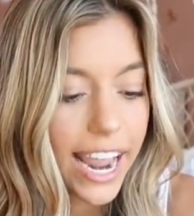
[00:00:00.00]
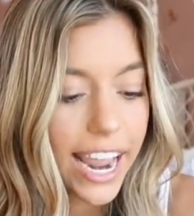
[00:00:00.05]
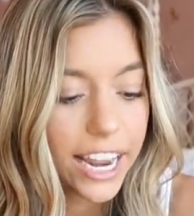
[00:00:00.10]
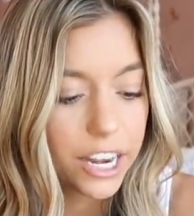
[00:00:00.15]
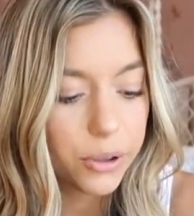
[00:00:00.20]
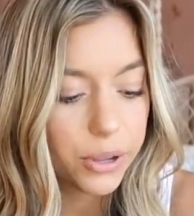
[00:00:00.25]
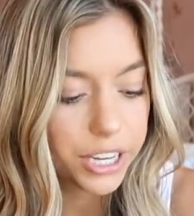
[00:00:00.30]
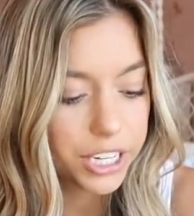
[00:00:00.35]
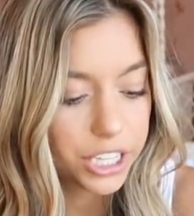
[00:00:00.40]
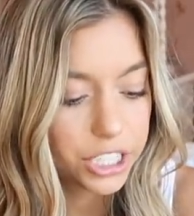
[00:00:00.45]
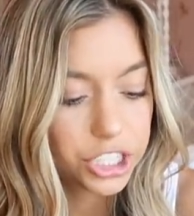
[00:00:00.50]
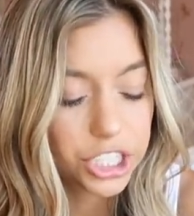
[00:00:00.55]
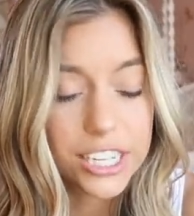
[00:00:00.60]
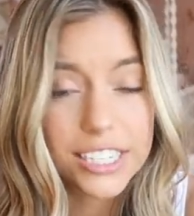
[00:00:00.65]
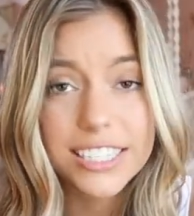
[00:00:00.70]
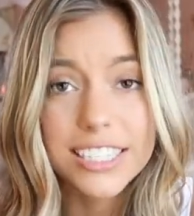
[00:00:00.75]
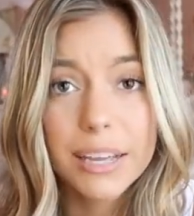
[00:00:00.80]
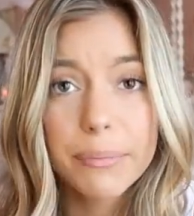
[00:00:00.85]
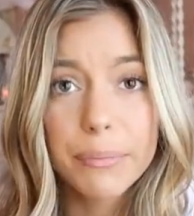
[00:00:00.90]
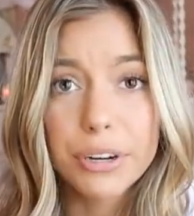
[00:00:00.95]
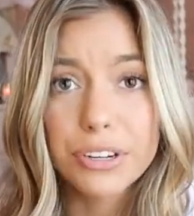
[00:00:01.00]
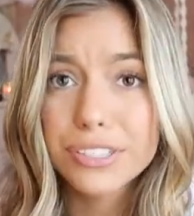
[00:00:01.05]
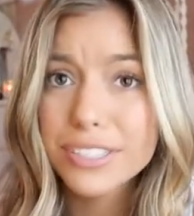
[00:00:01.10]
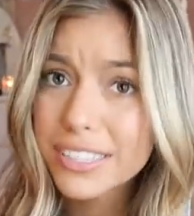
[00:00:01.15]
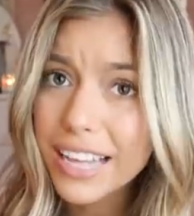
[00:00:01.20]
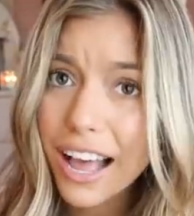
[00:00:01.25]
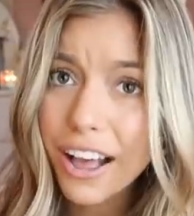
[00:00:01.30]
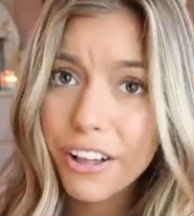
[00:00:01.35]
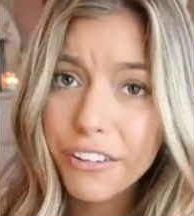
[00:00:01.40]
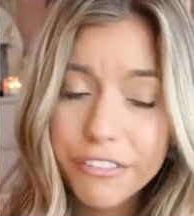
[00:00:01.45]
and you can adjust them
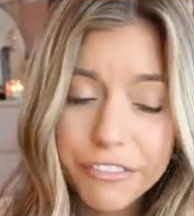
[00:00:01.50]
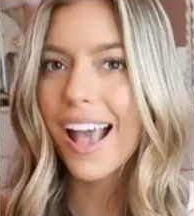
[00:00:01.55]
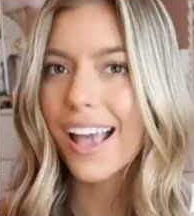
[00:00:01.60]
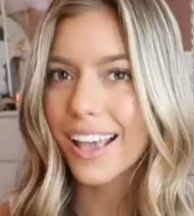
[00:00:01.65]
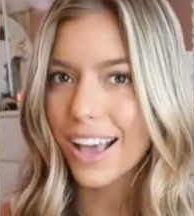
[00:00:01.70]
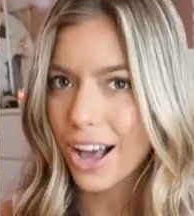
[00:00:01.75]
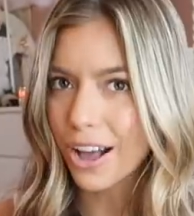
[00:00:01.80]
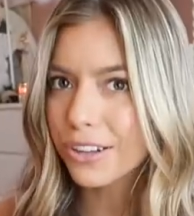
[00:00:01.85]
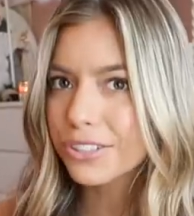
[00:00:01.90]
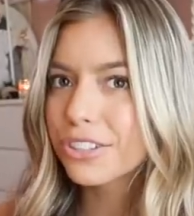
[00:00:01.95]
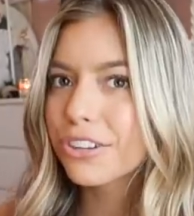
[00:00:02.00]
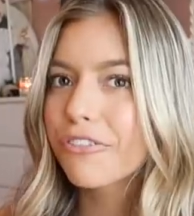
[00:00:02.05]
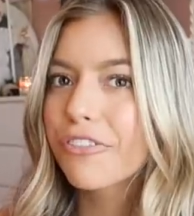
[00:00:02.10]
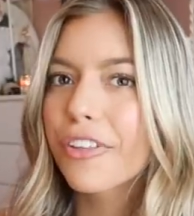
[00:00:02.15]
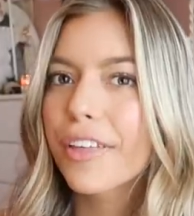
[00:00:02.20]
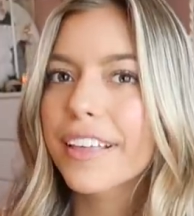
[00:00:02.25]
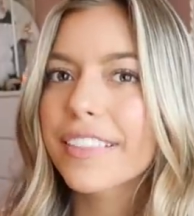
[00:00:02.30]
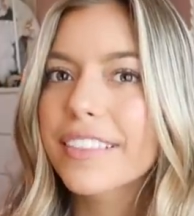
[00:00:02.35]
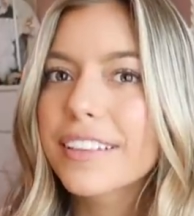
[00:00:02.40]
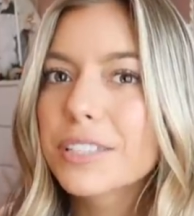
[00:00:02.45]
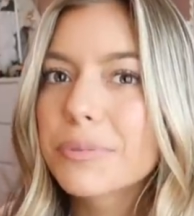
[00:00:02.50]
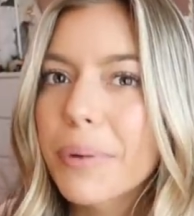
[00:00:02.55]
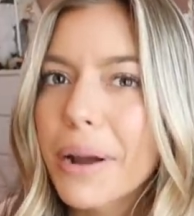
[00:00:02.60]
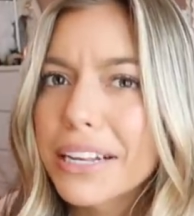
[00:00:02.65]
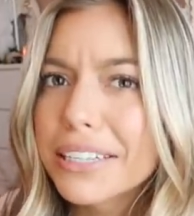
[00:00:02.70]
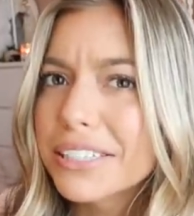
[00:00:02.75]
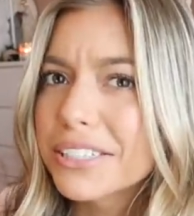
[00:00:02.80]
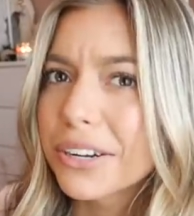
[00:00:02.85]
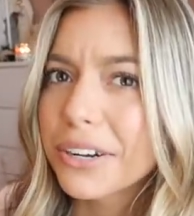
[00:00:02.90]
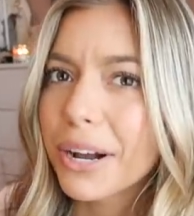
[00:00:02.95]
yourself. I also feel like these
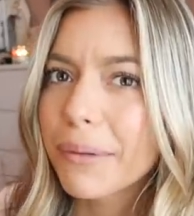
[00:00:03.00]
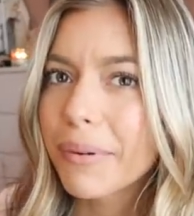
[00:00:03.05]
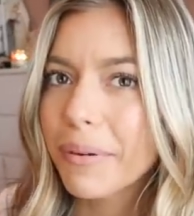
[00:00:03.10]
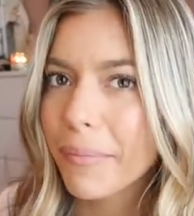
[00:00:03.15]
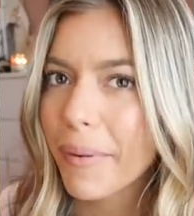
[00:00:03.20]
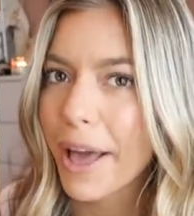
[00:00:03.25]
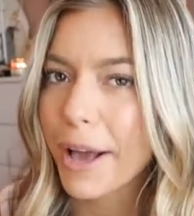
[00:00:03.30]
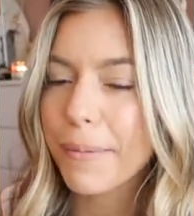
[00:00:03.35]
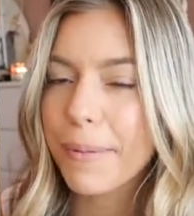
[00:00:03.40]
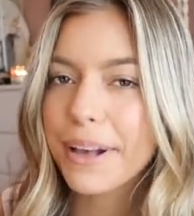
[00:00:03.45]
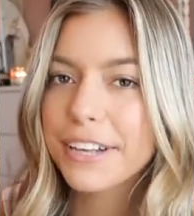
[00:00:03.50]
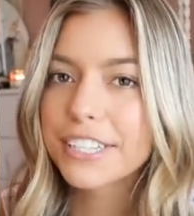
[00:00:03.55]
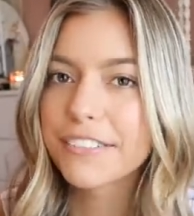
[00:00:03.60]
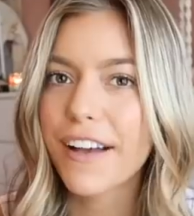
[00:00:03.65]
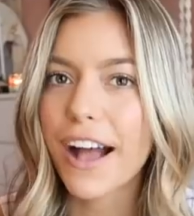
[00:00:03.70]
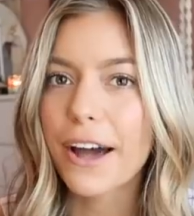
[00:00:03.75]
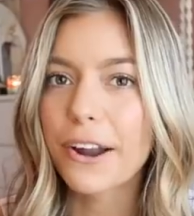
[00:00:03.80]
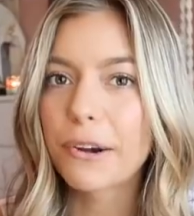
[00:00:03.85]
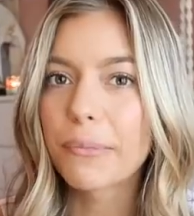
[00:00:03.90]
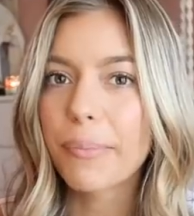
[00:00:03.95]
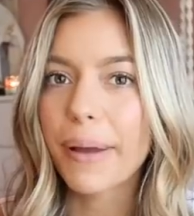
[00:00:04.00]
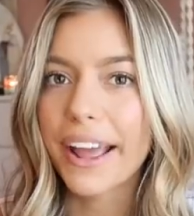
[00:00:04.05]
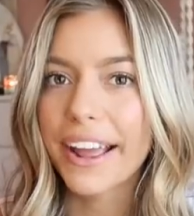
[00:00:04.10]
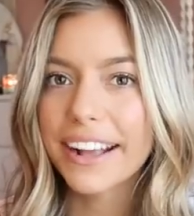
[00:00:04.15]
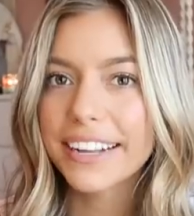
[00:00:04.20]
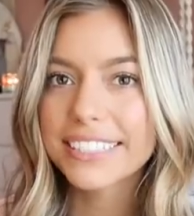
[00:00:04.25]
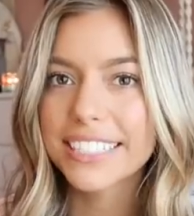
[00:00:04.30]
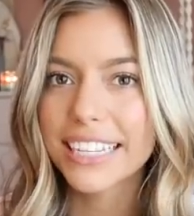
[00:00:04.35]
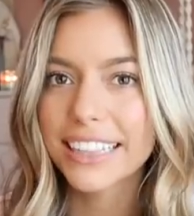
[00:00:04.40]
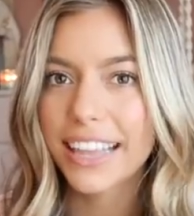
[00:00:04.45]
bracelets are coming back because of Outer
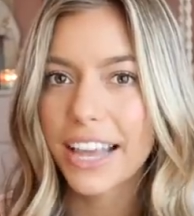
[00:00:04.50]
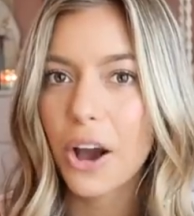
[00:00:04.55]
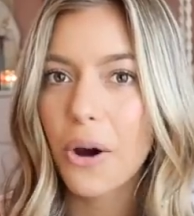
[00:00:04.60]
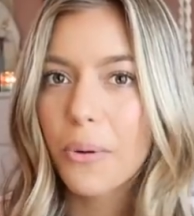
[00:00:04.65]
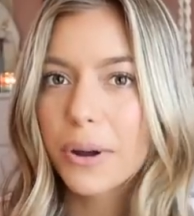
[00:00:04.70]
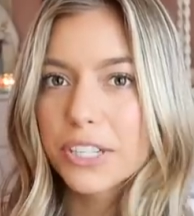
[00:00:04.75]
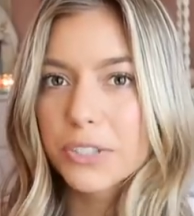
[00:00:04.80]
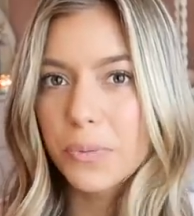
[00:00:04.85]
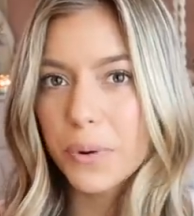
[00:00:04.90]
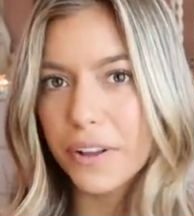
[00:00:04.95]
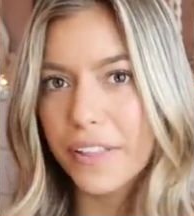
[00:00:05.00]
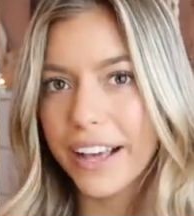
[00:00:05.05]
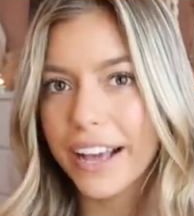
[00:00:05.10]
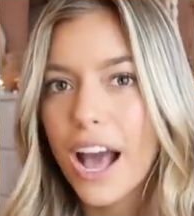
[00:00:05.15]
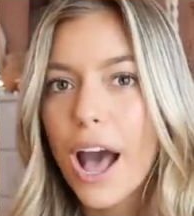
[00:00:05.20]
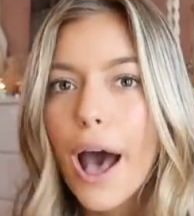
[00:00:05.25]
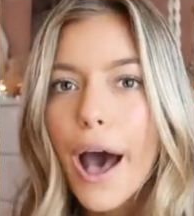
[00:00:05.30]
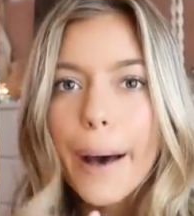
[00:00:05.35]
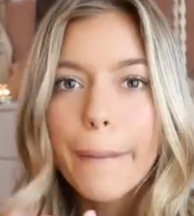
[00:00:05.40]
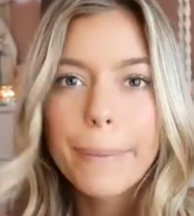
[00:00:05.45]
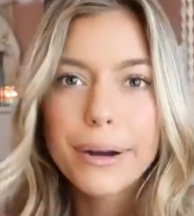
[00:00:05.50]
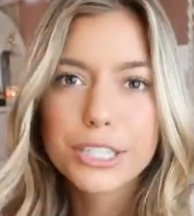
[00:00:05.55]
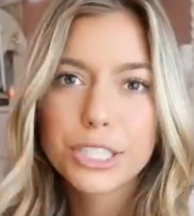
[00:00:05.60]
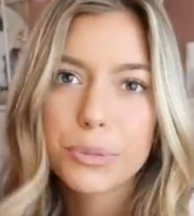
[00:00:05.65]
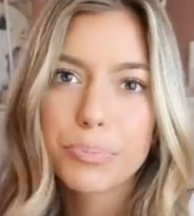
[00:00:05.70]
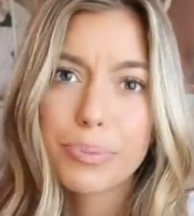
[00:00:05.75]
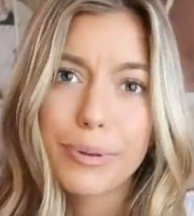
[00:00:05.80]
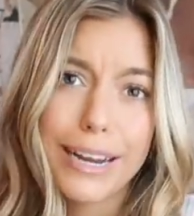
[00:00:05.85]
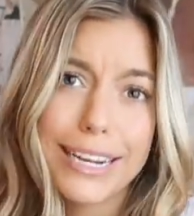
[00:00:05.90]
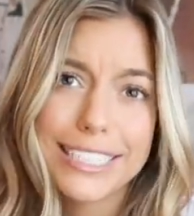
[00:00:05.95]
Banks. Like, they always wear like a bunch
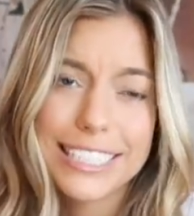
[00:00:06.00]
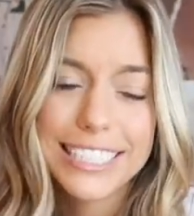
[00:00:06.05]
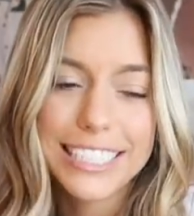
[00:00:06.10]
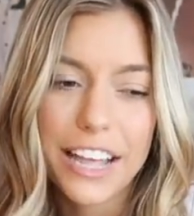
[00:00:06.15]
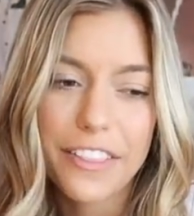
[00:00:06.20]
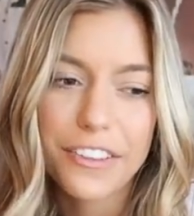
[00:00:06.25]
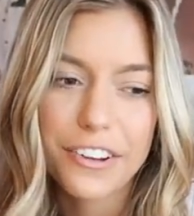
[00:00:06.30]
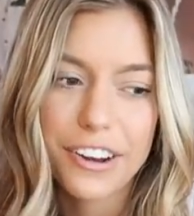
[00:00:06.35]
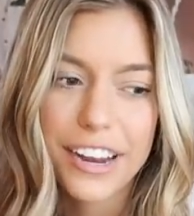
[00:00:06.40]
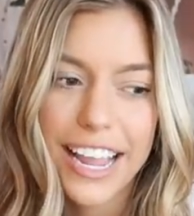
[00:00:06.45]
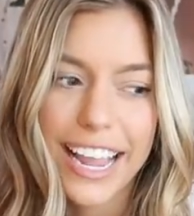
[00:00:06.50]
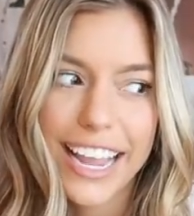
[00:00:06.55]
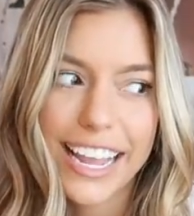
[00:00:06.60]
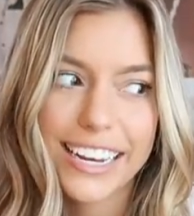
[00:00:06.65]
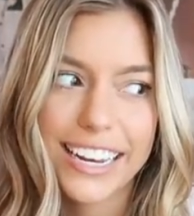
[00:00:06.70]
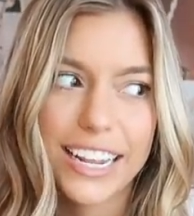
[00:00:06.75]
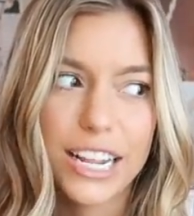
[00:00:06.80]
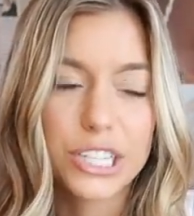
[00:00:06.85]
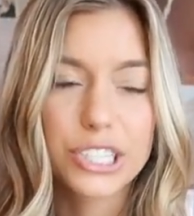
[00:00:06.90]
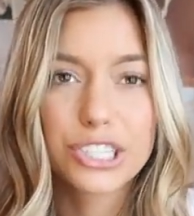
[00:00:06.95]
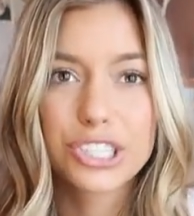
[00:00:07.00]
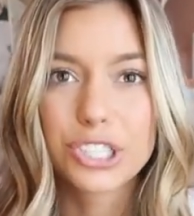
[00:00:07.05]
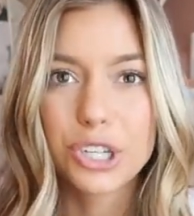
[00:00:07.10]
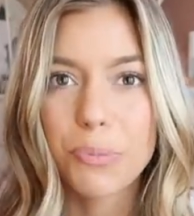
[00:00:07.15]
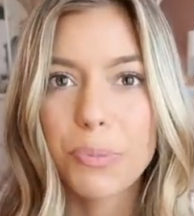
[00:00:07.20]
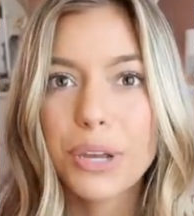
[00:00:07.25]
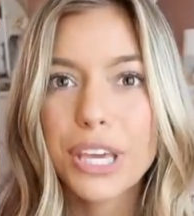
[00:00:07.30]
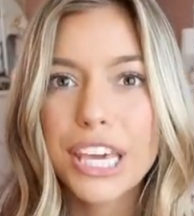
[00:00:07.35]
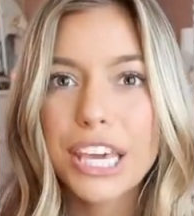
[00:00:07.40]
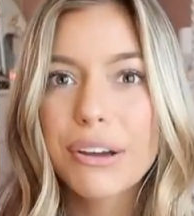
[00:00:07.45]
of bracelets on their hand, and it's
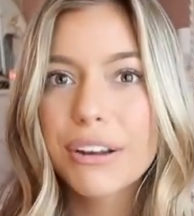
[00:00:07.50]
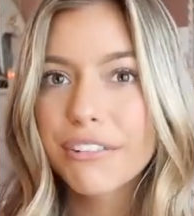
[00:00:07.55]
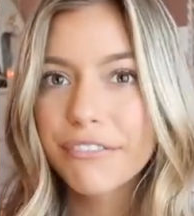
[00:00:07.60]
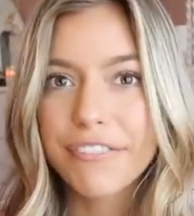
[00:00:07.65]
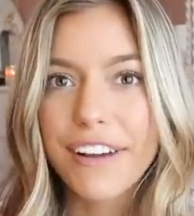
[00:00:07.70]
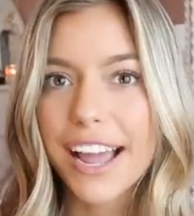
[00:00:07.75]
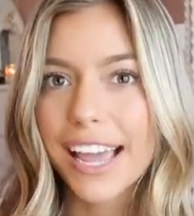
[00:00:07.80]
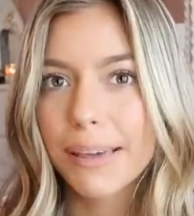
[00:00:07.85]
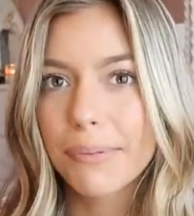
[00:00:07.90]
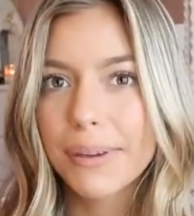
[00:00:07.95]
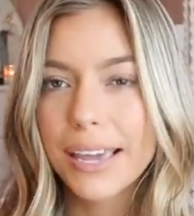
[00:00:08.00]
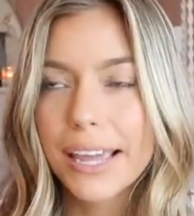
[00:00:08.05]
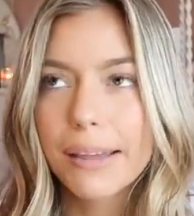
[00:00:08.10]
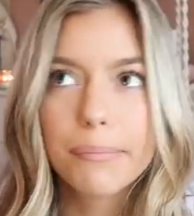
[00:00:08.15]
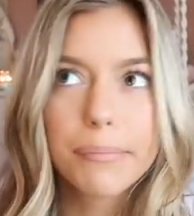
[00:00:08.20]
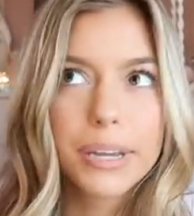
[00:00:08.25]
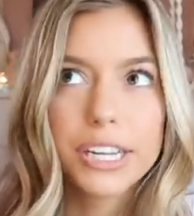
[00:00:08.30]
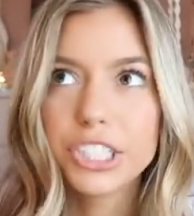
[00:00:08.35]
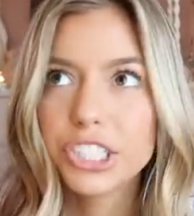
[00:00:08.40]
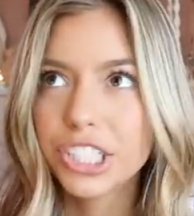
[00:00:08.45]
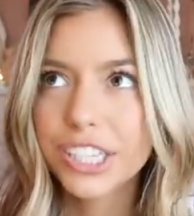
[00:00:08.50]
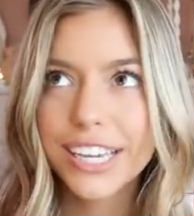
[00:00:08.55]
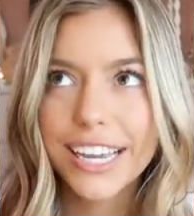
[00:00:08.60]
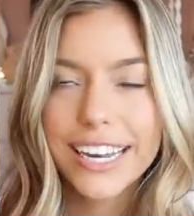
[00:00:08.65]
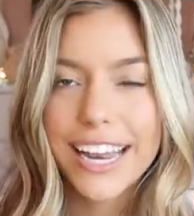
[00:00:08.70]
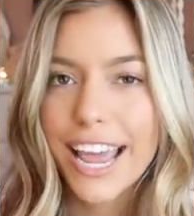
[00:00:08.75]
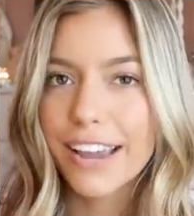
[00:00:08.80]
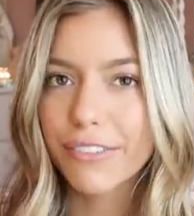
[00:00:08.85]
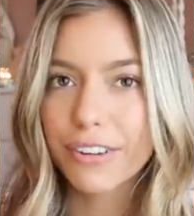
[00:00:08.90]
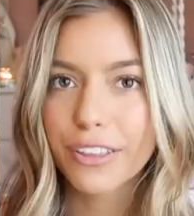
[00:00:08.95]
super cute and vibey and beachy
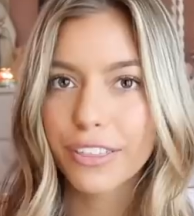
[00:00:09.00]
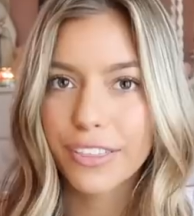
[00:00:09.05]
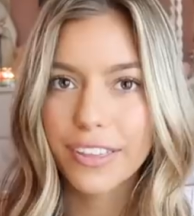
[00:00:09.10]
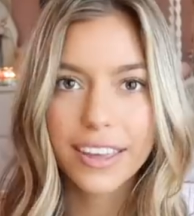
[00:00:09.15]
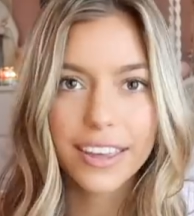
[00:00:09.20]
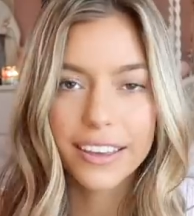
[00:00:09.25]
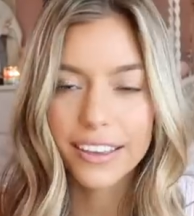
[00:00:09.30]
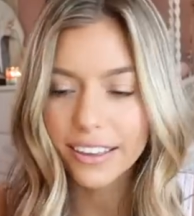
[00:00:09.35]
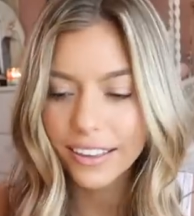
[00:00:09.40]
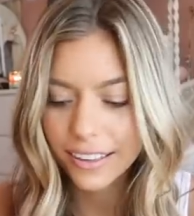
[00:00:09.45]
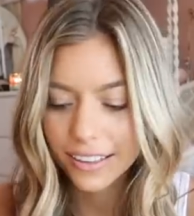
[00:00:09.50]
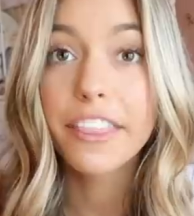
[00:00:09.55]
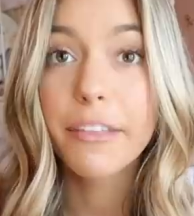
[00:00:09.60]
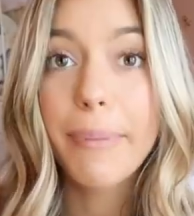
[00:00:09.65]
and everything.